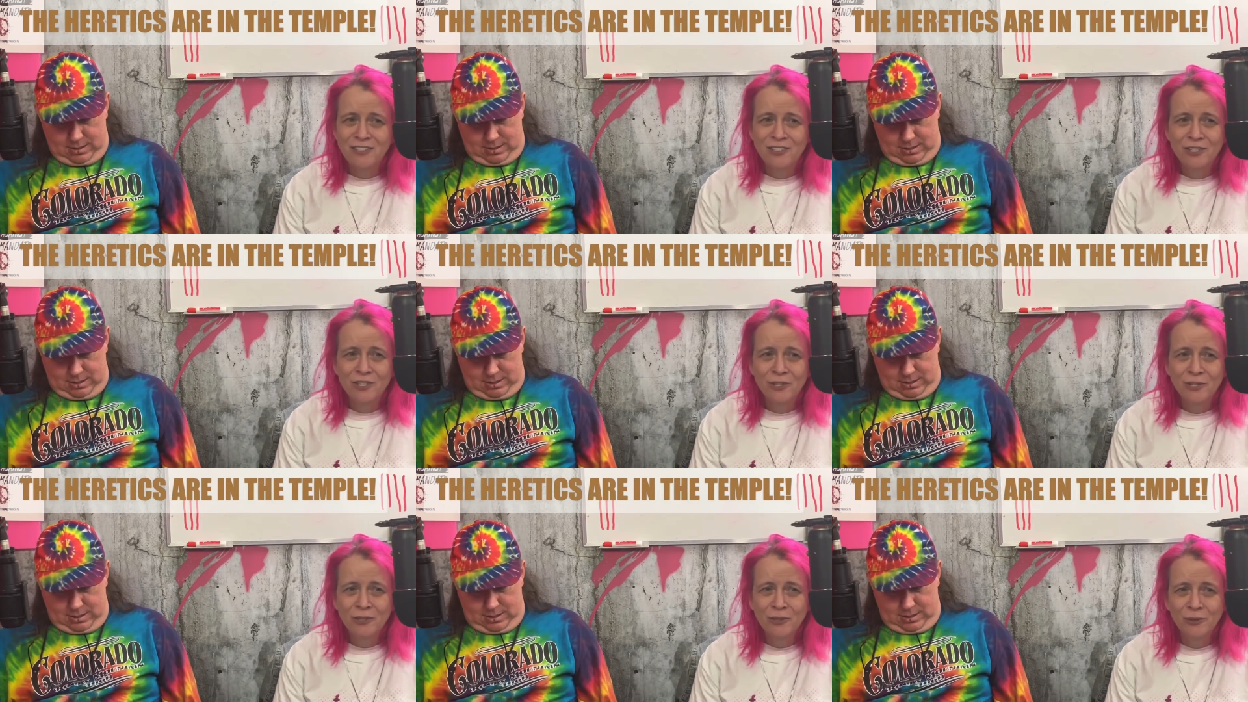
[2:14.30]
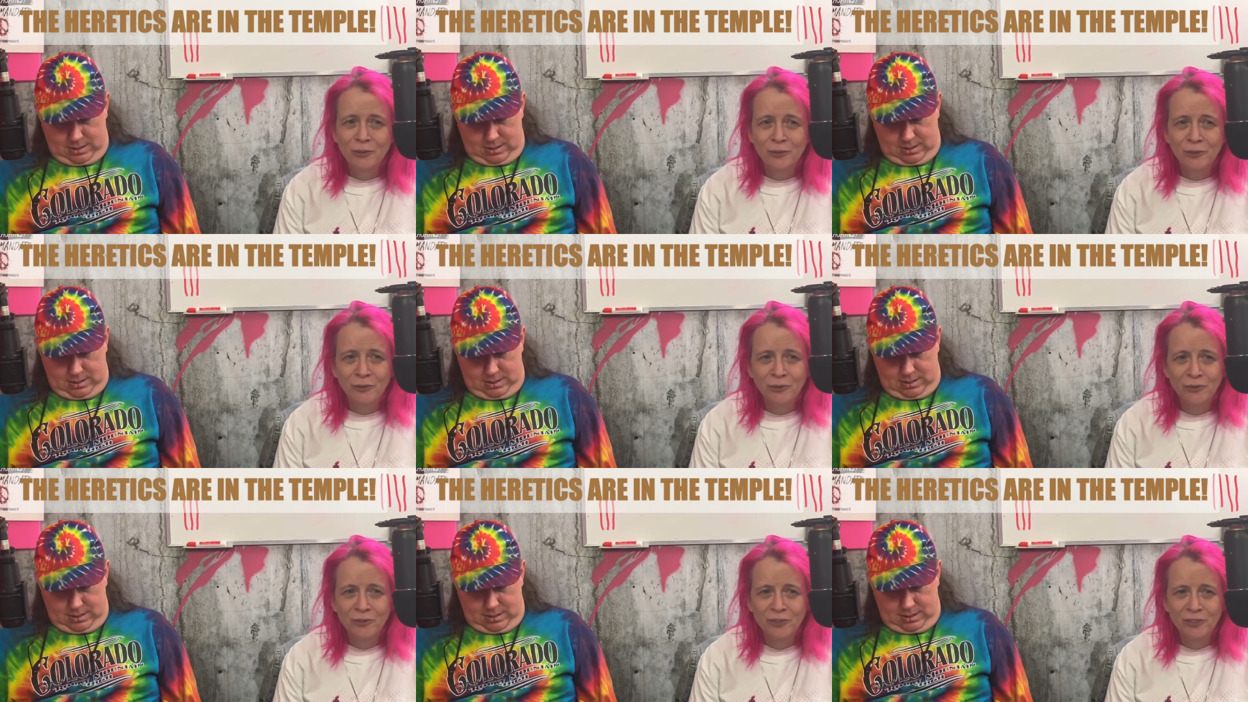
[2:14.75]
Speaker 1: too.
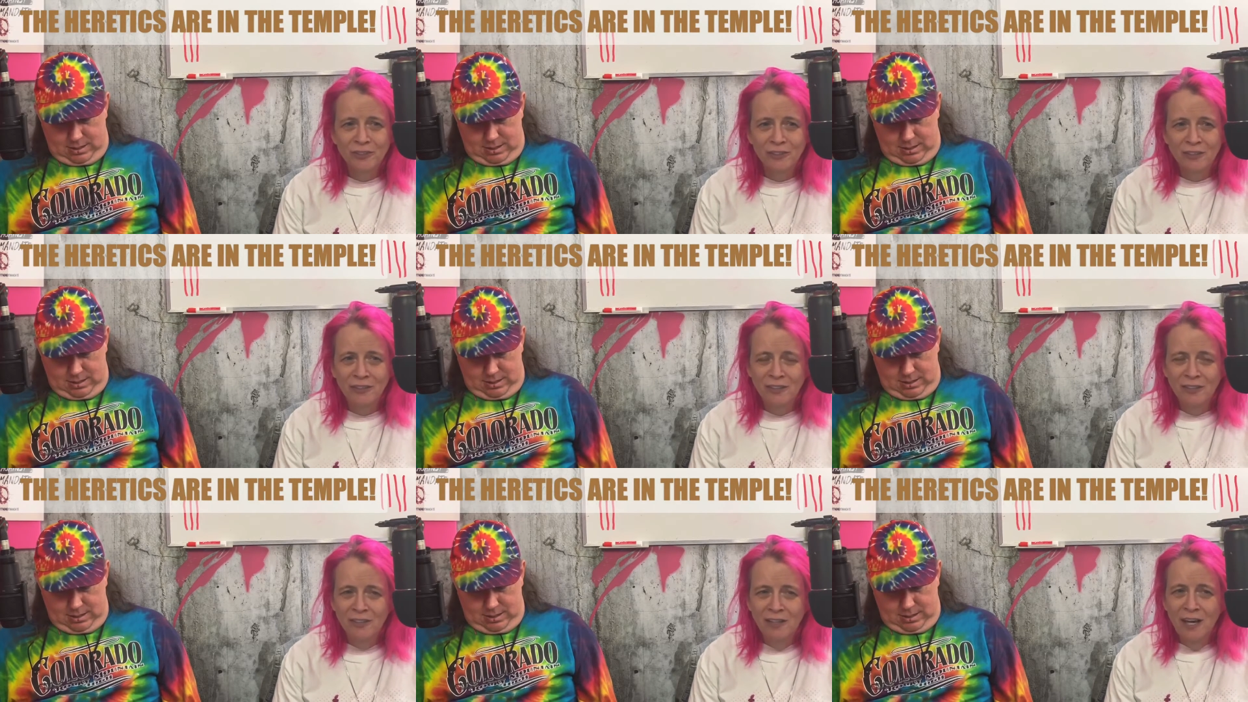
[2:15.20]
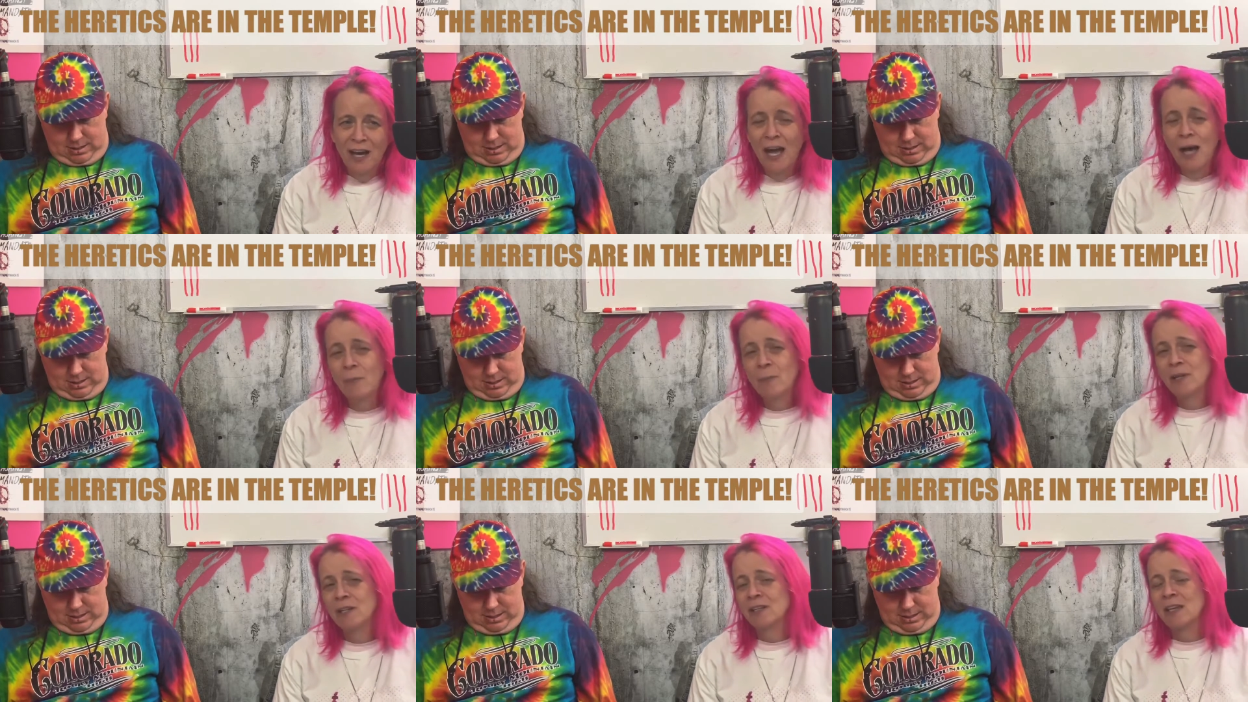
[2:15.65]
I'm
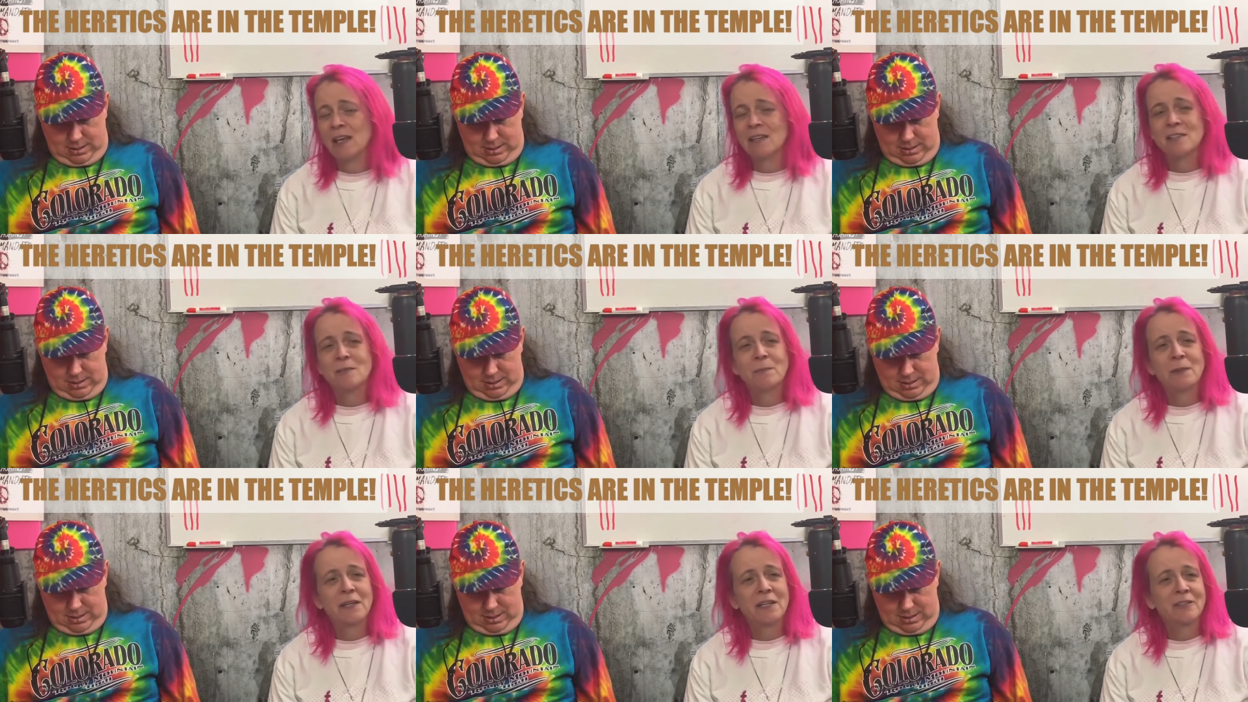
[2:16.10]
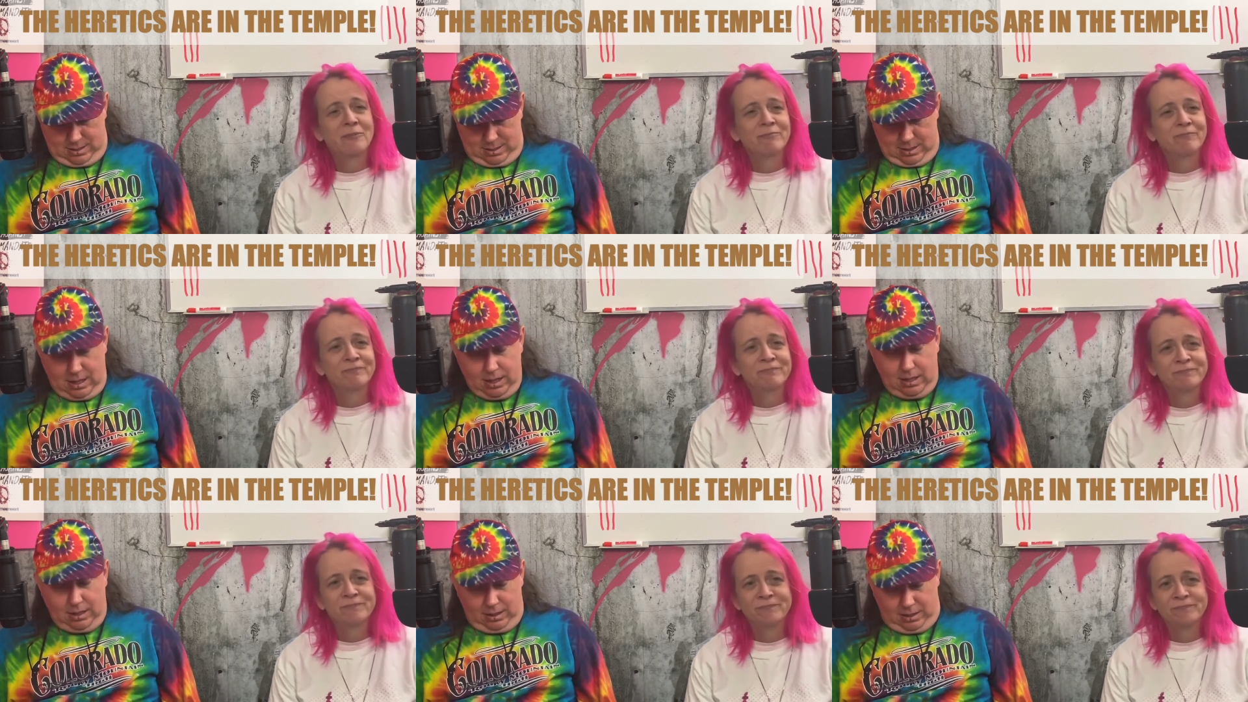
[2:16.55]
going to guess B.
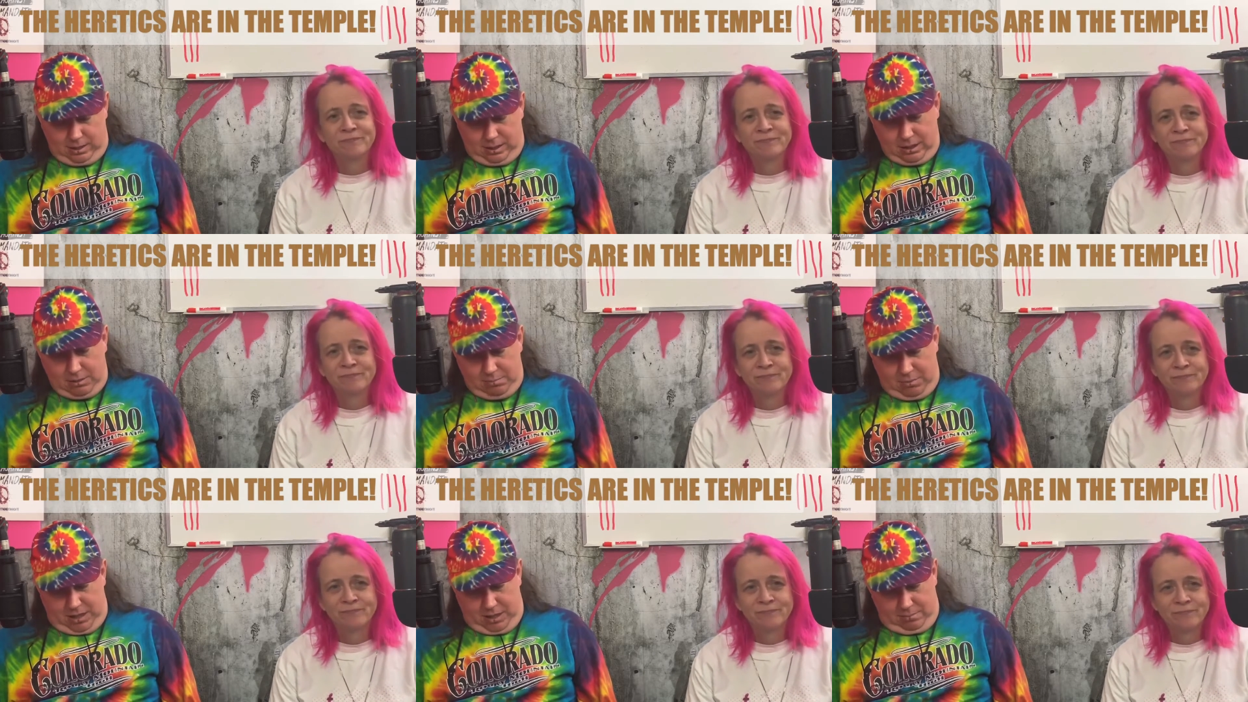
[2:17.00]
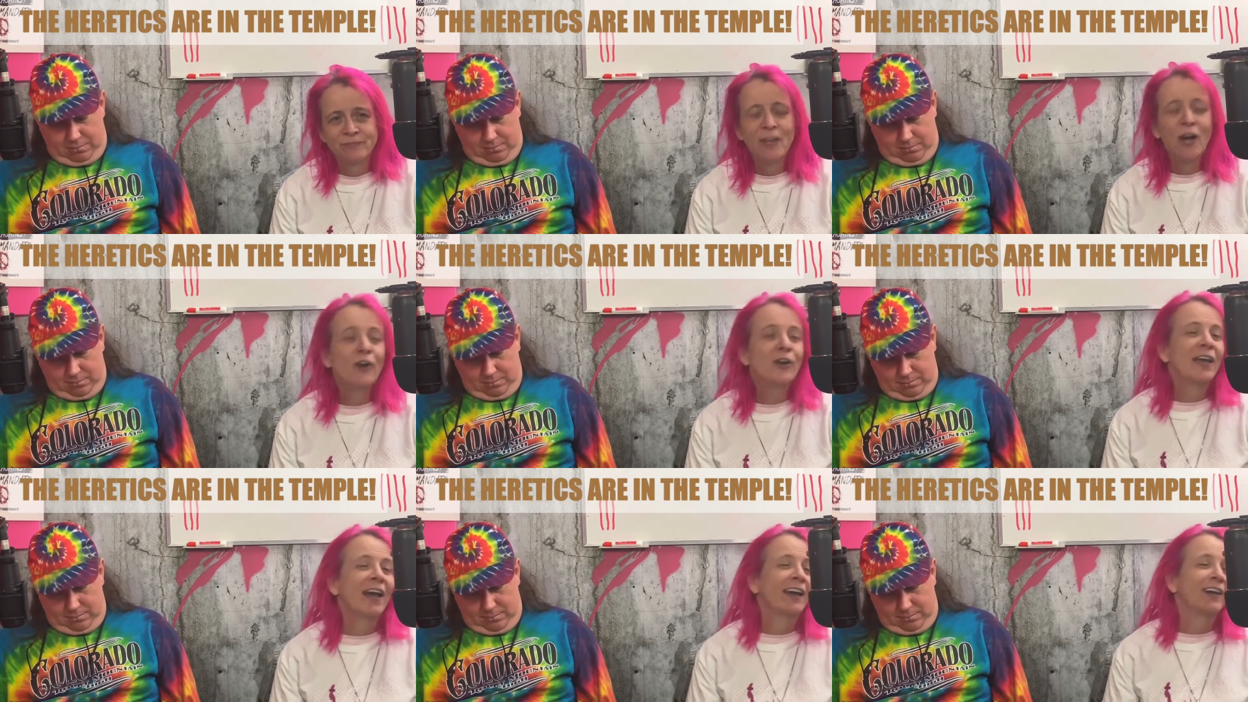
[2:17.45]
Speaker 2: It is B.
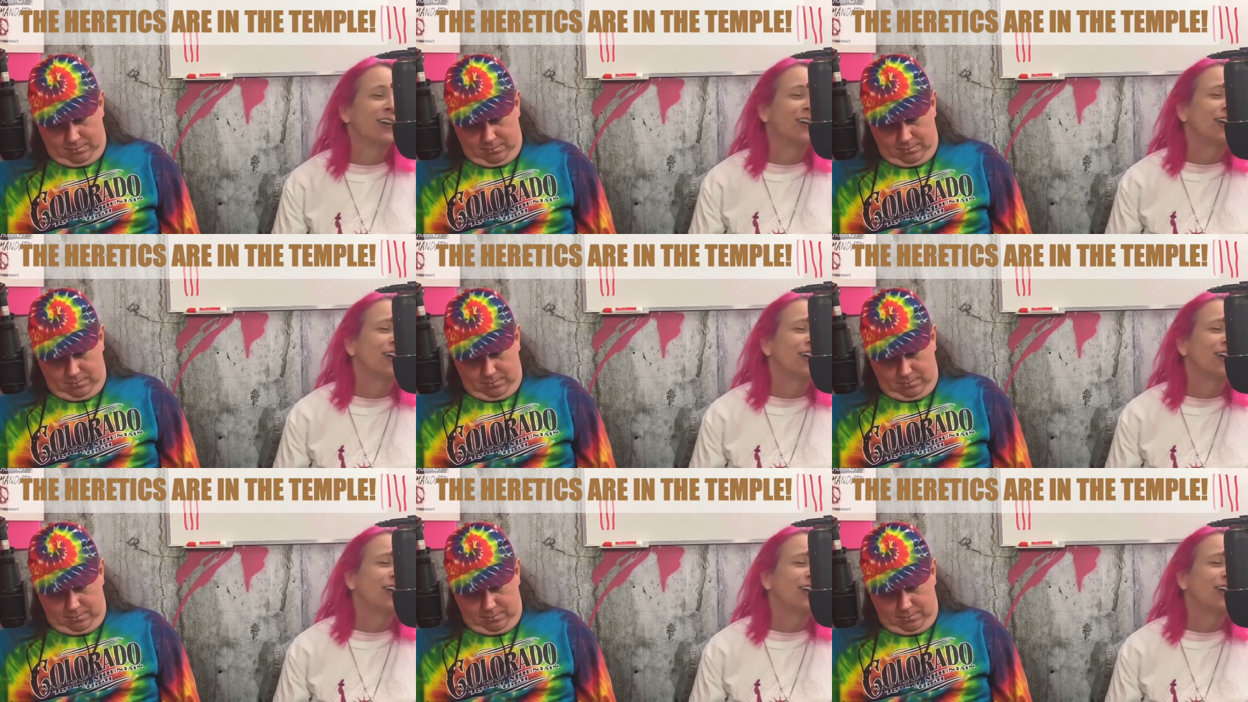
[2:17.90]
Speaker 1: Okay,